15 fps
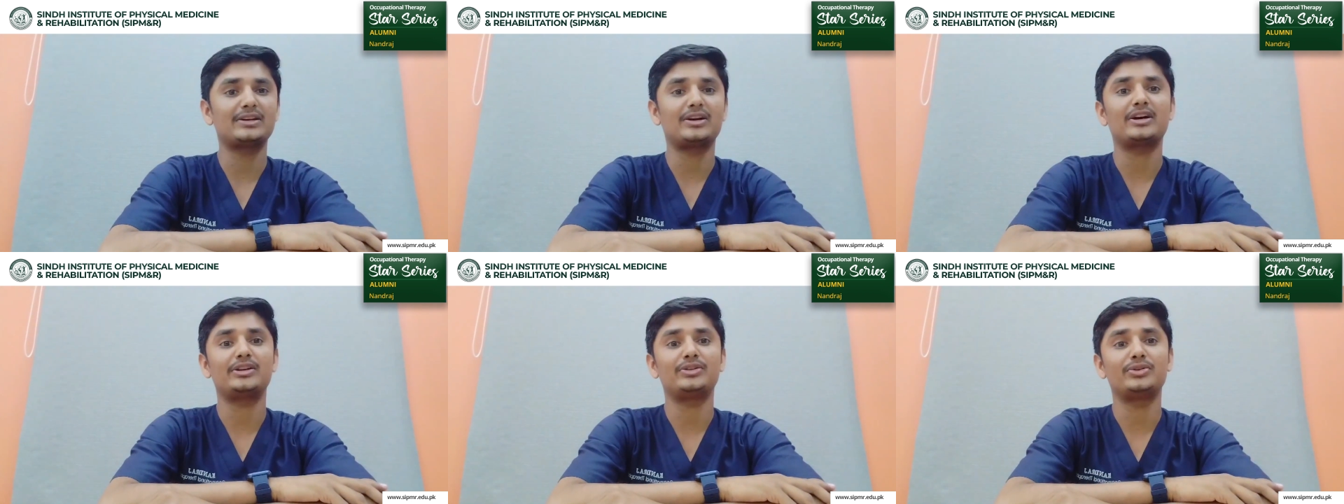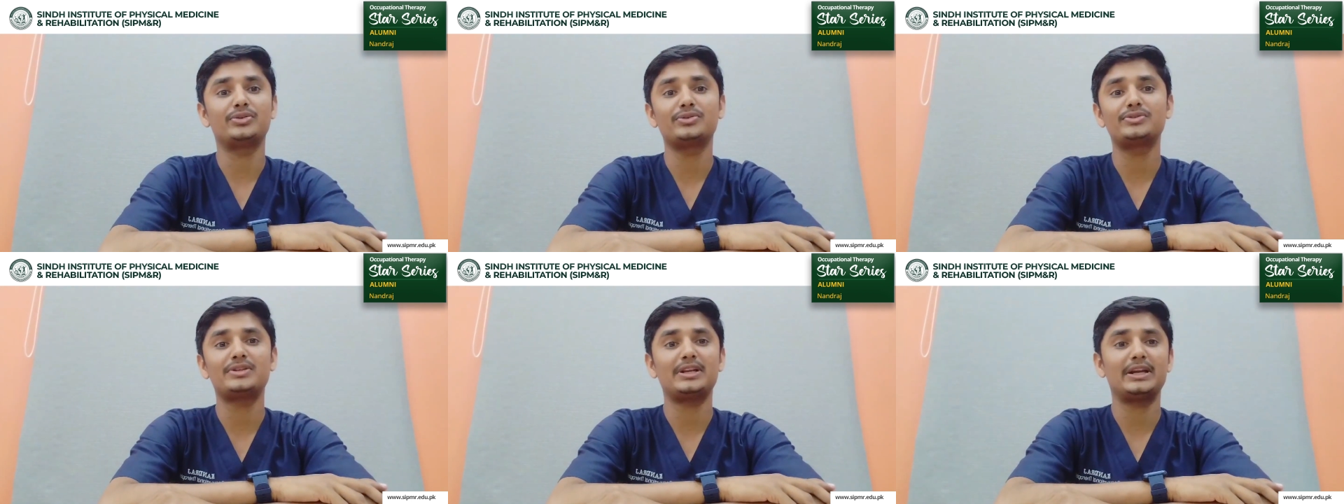or
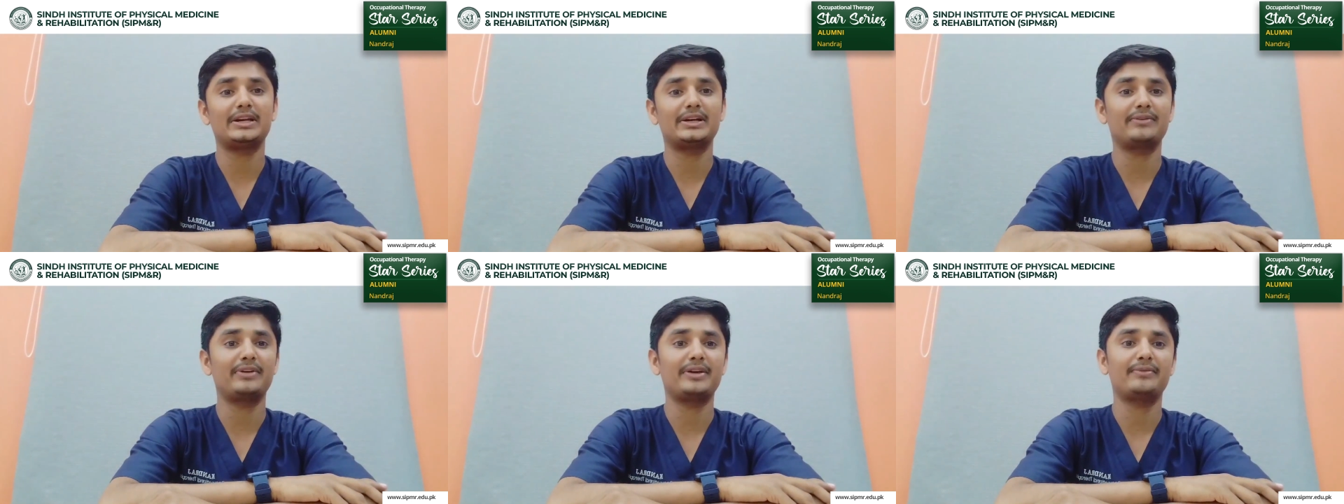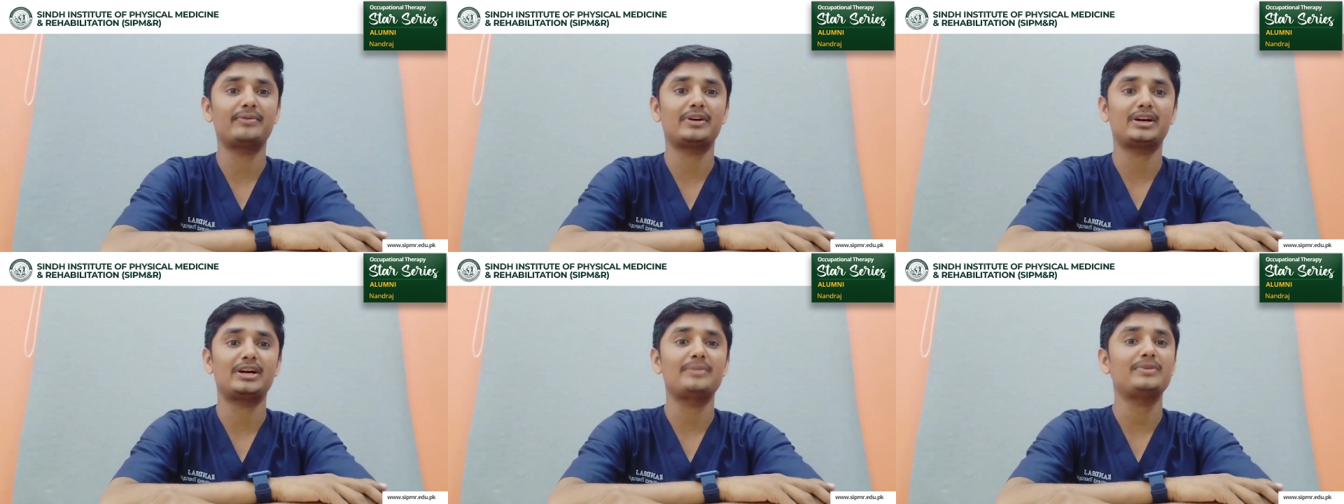those recovering
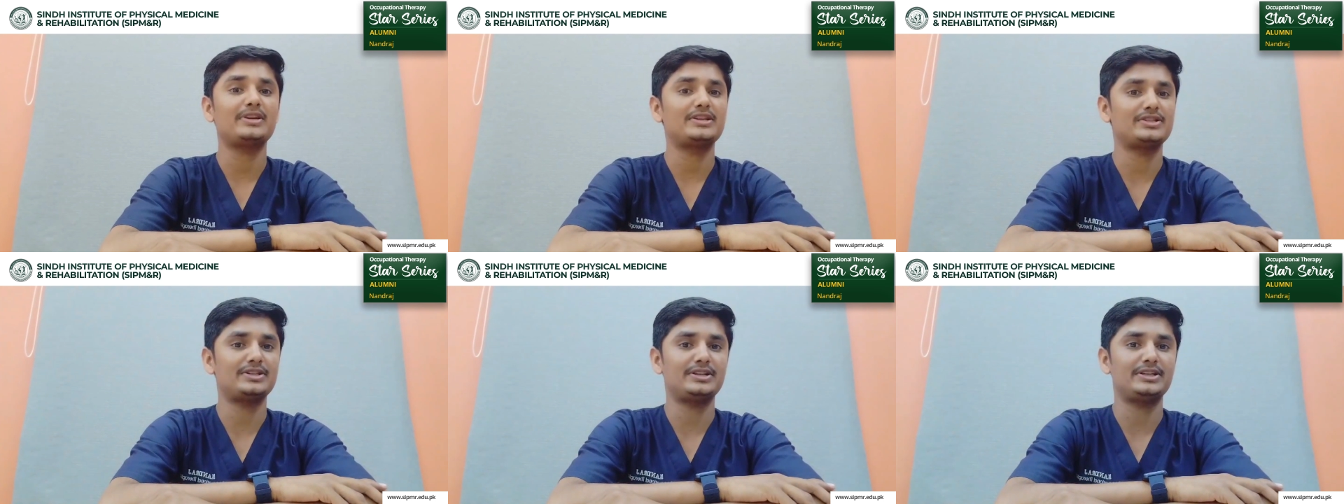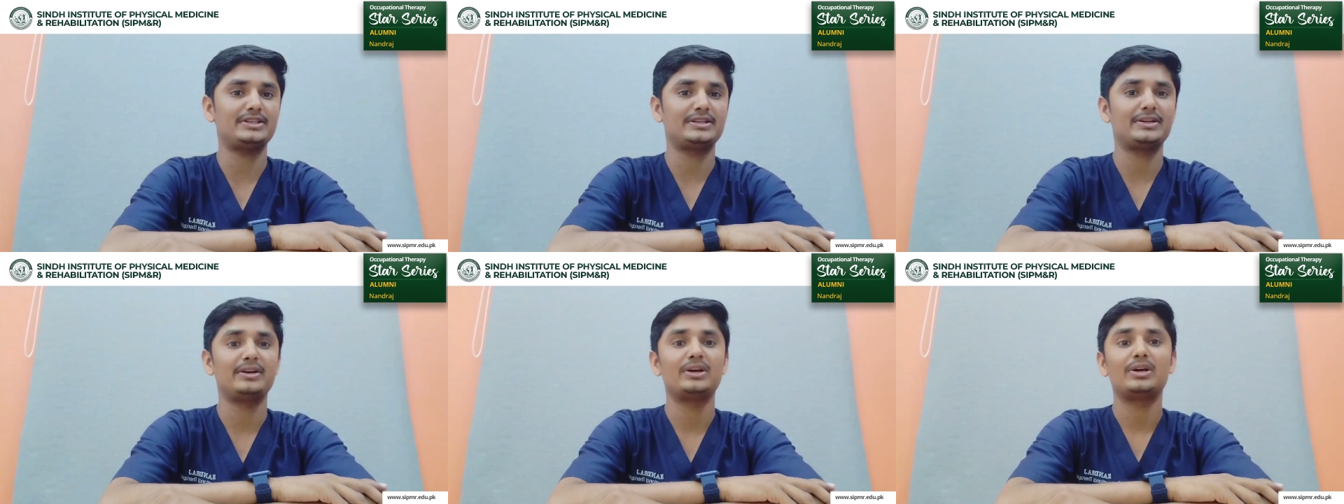from
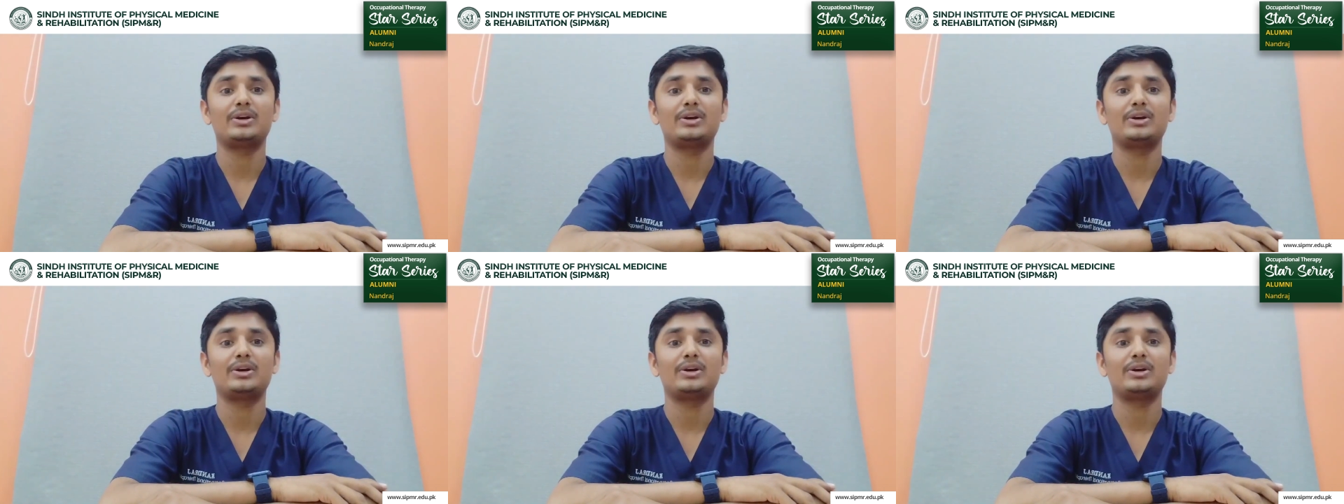injuries.